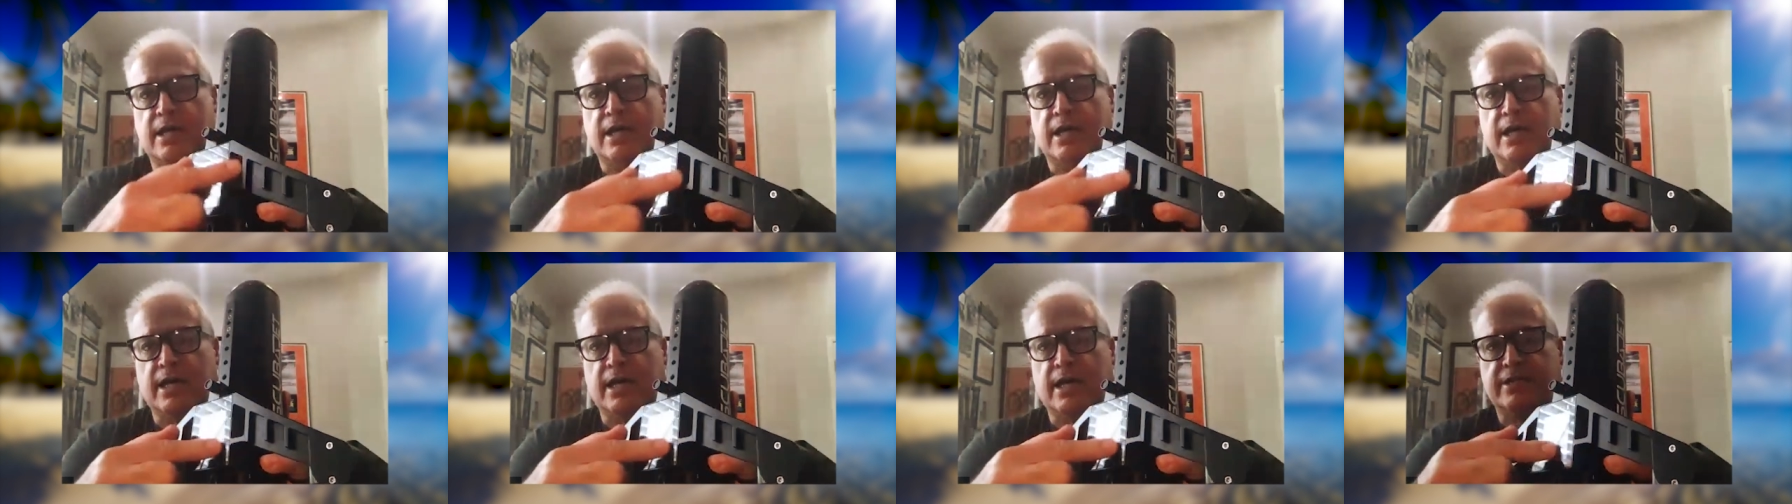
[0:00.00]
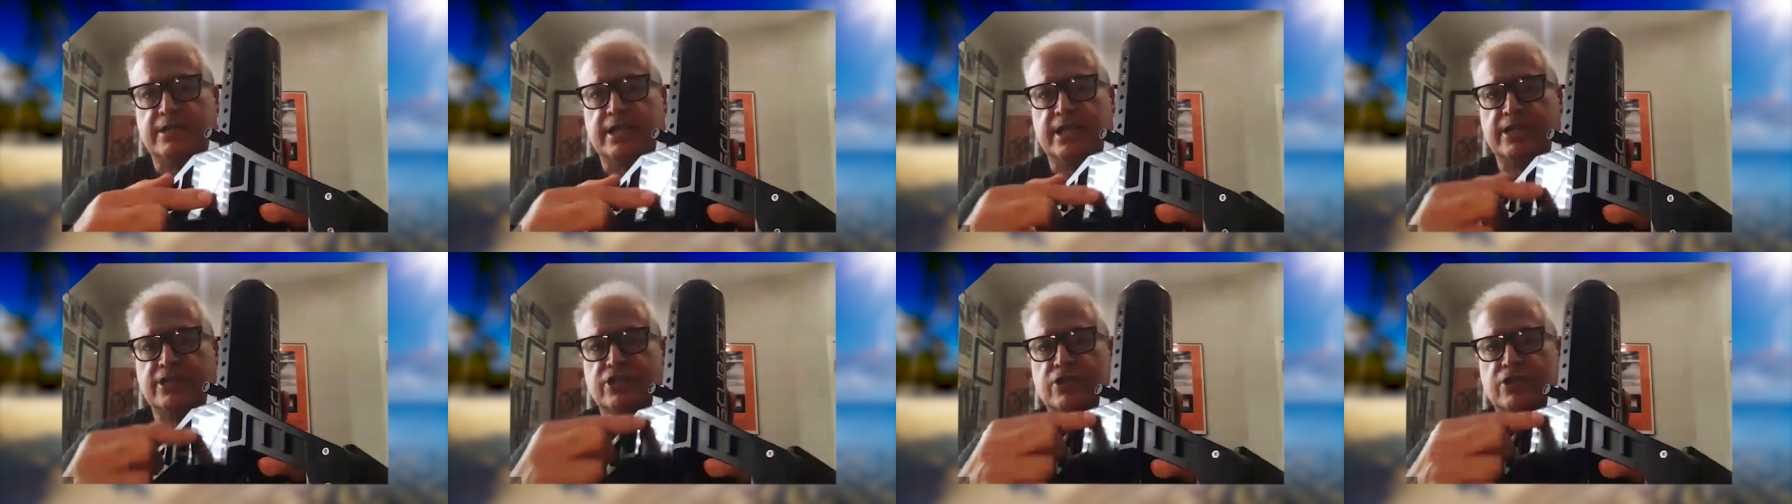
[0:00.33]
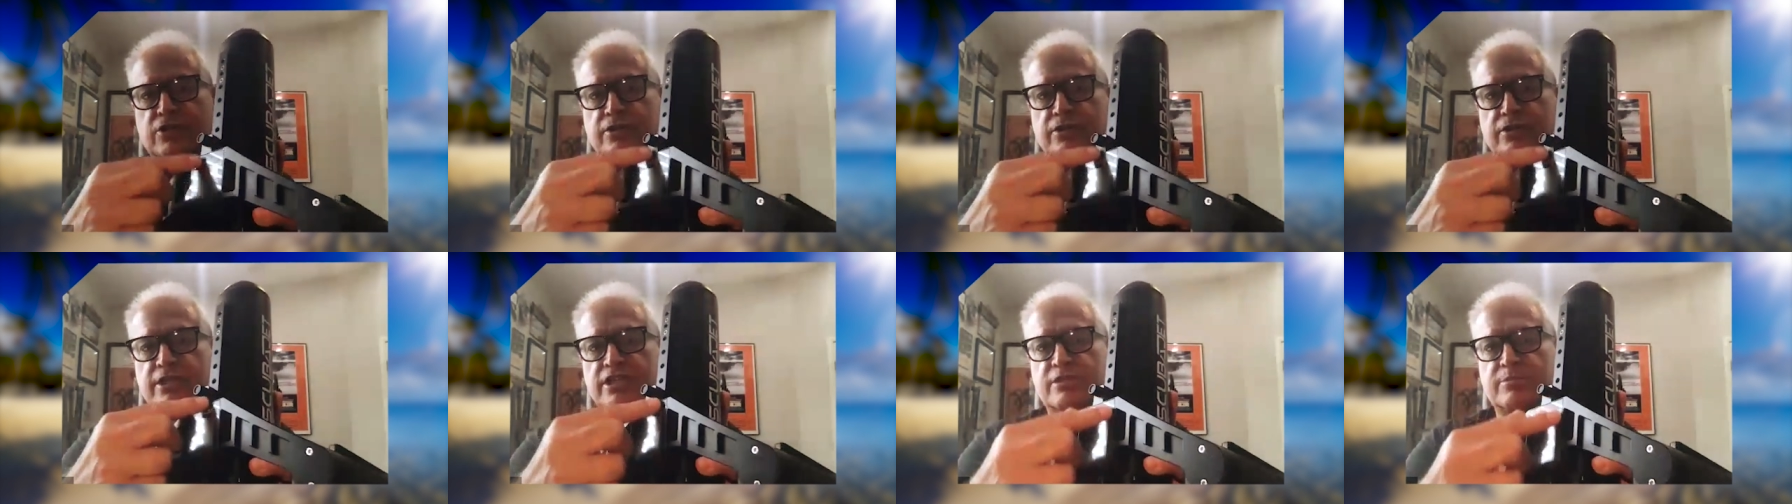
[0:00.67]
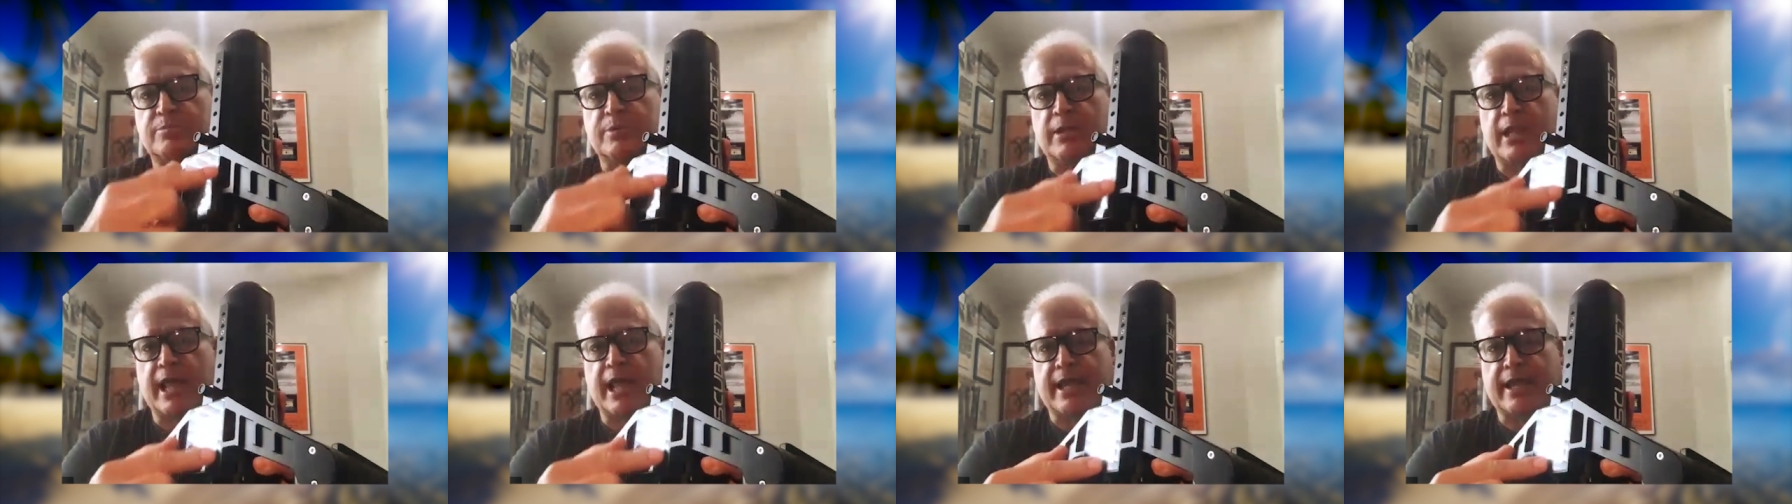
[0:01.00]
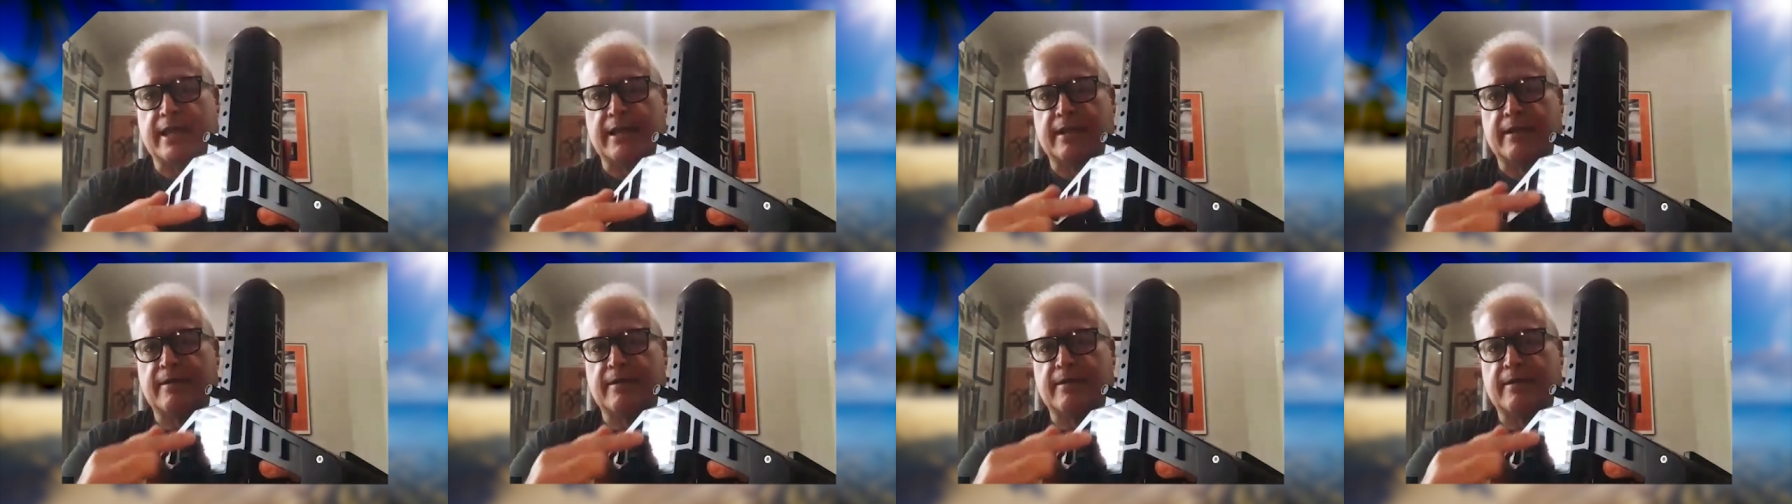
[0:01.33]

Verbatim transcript: a digital display.